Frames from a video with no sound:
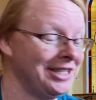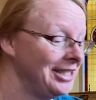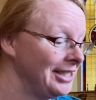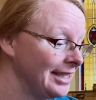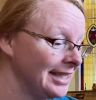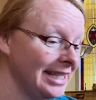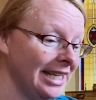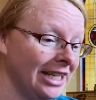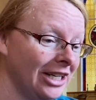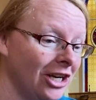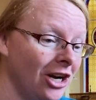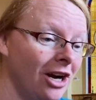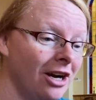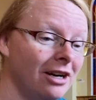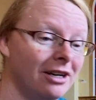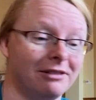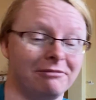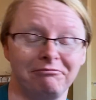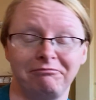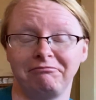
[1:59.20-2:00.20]
Just get a
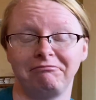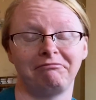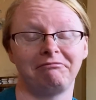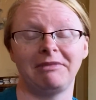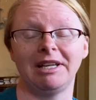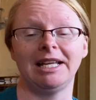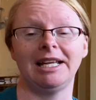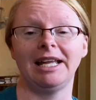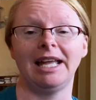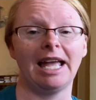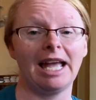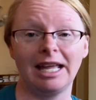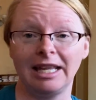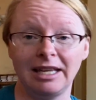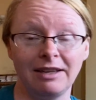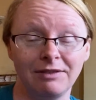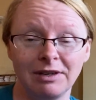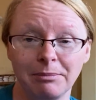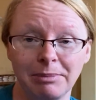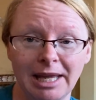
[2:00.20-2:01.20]
card.
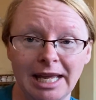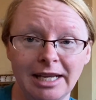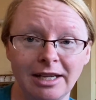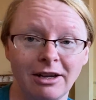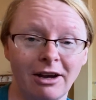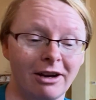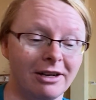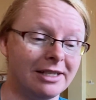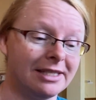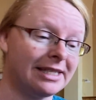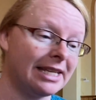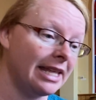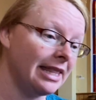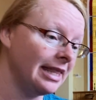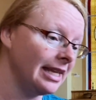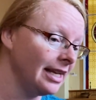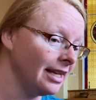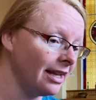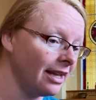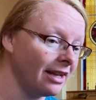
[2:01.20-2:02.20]
Yeah, even a blank card to say
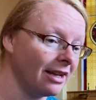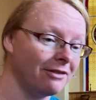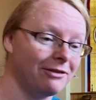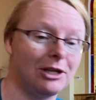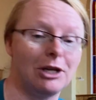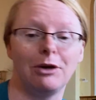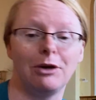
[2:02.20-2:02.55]
thinking of